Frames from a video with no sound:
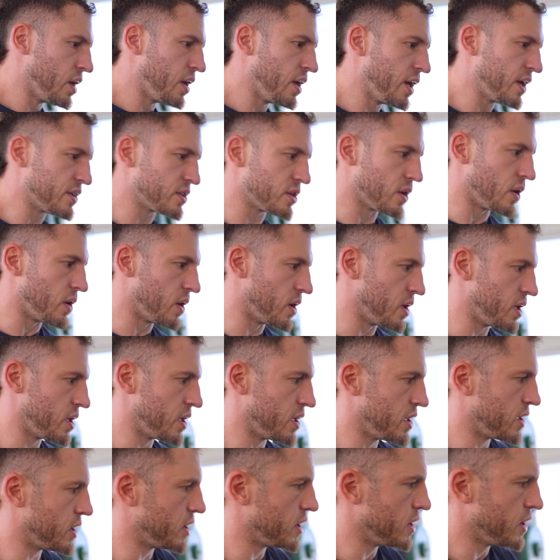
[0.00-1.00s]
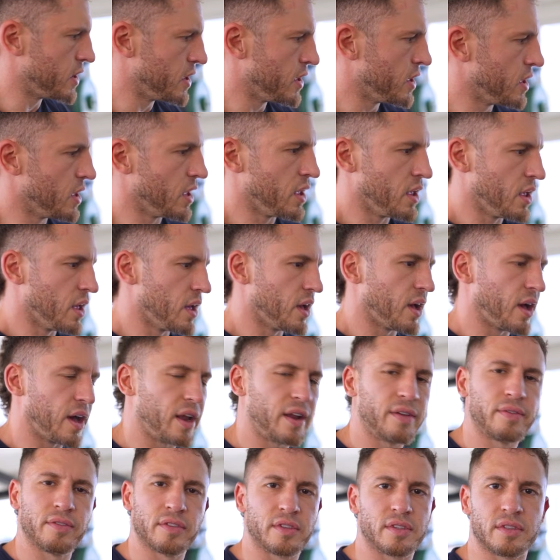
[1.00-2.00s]
Yeah, so I
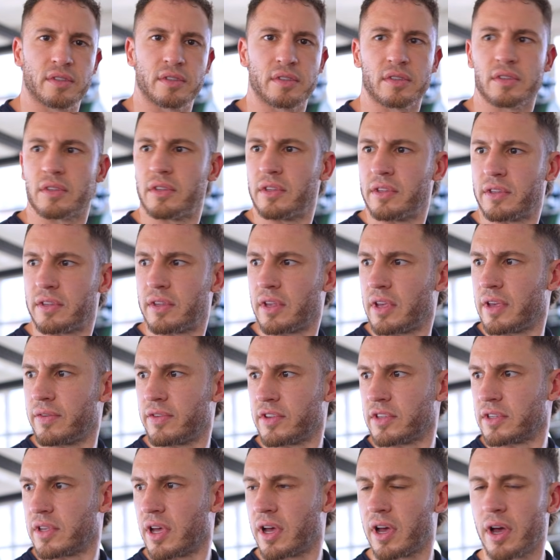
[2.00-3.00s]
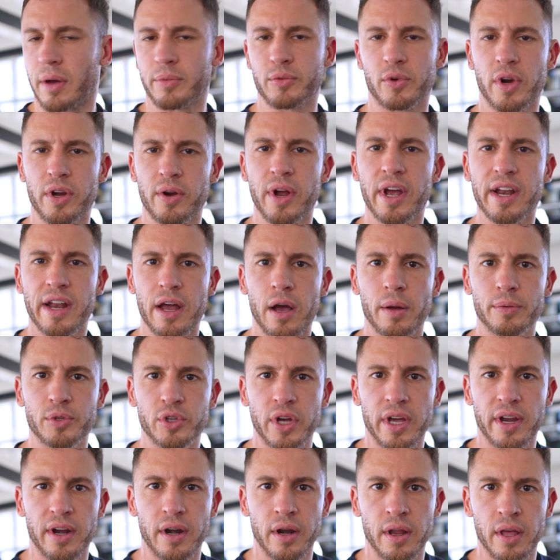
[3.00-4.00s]
didn't even, right now I'm
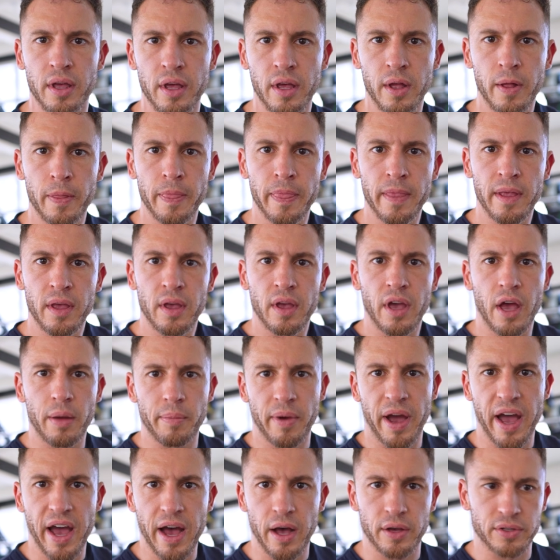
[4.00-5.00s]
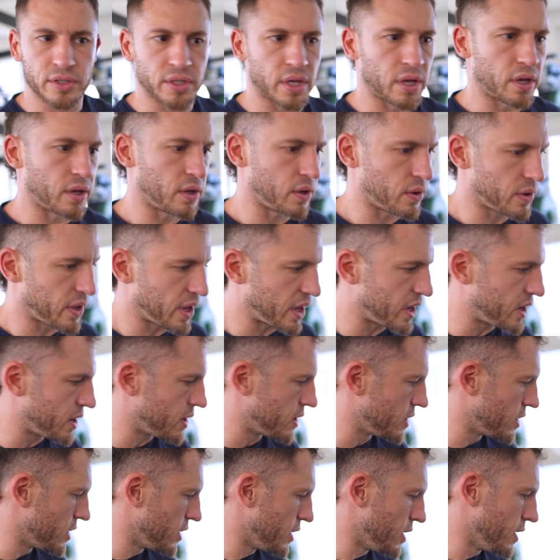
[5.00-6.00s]
training at my house, okay?
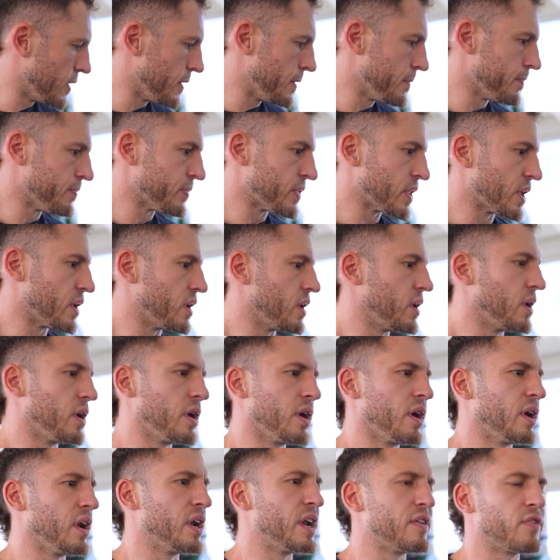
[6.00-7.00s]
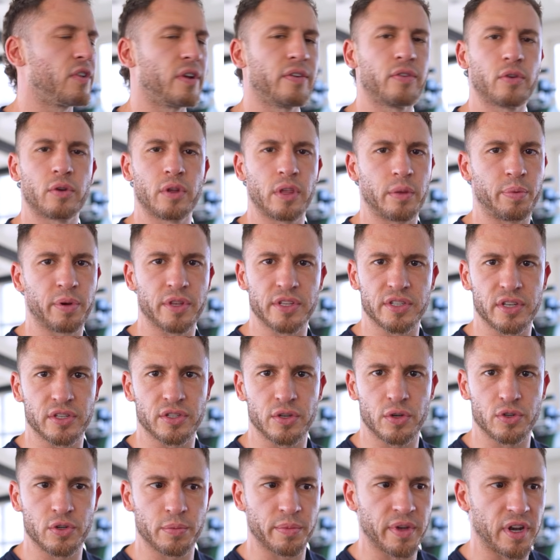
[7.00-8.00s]
I never even really put this on
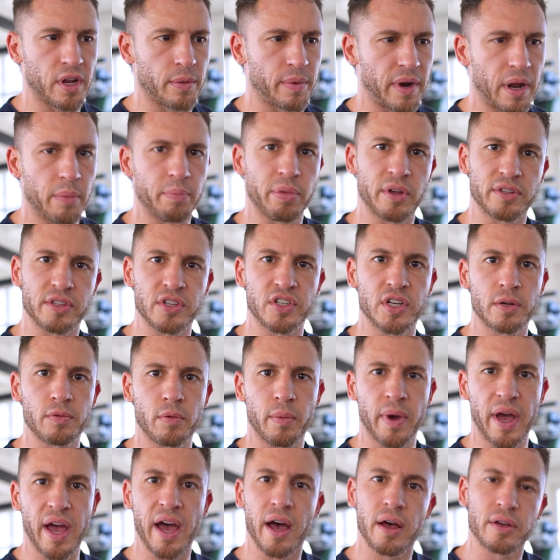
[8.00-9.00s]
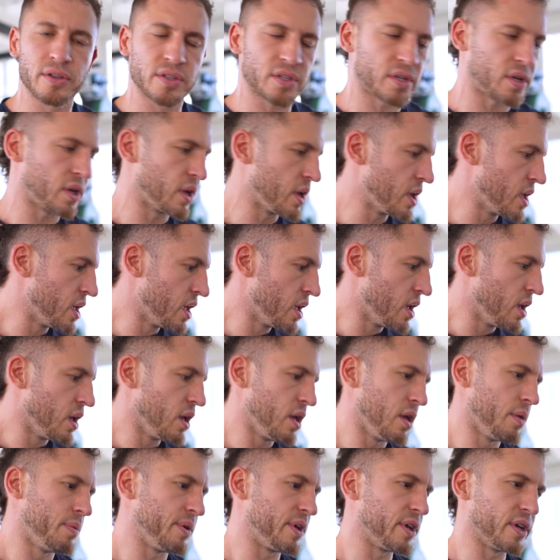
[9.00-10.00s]
social media, but I built the gym at my house
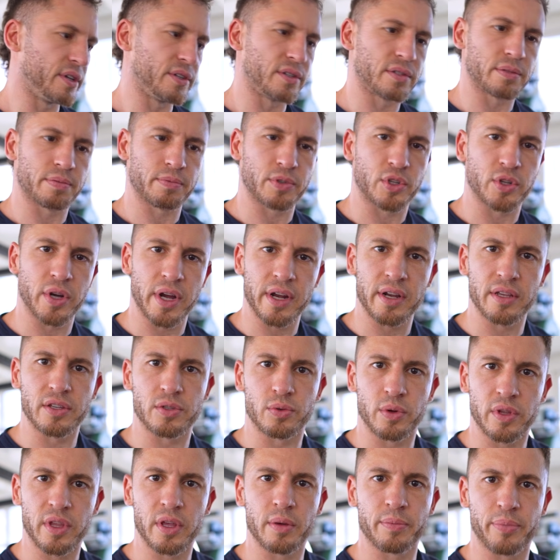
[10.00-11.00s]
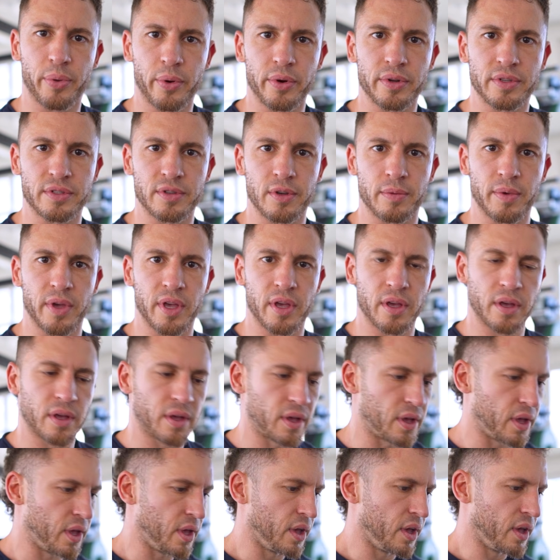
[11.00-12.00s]
because training is really important to me.
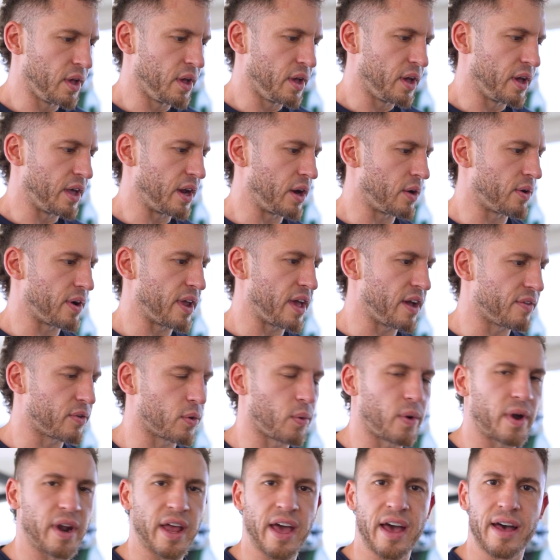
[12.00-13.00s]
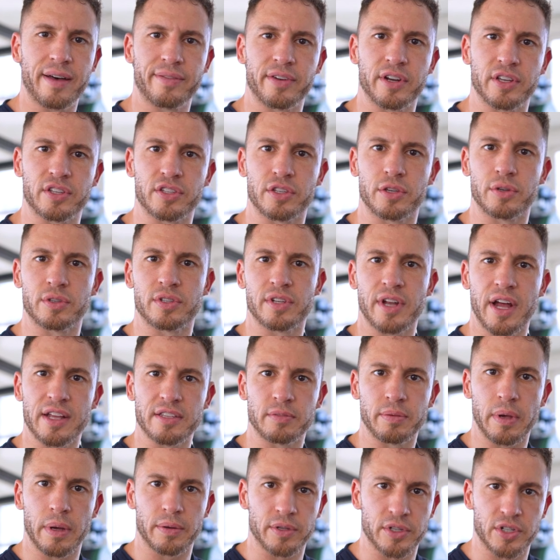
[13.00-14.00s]
I don't ever want to have an excuse not to
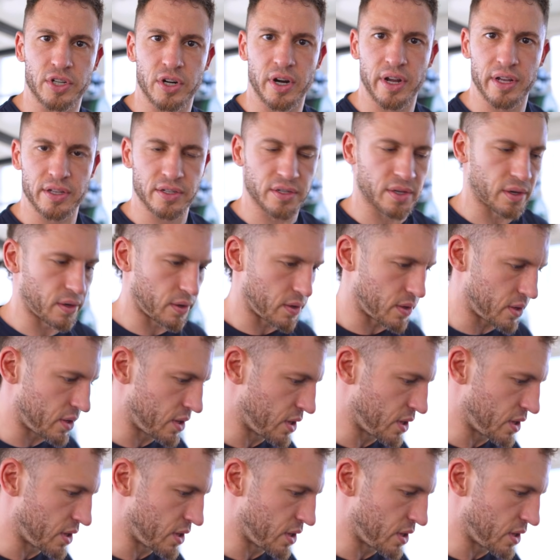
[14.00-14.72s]
be able to train. So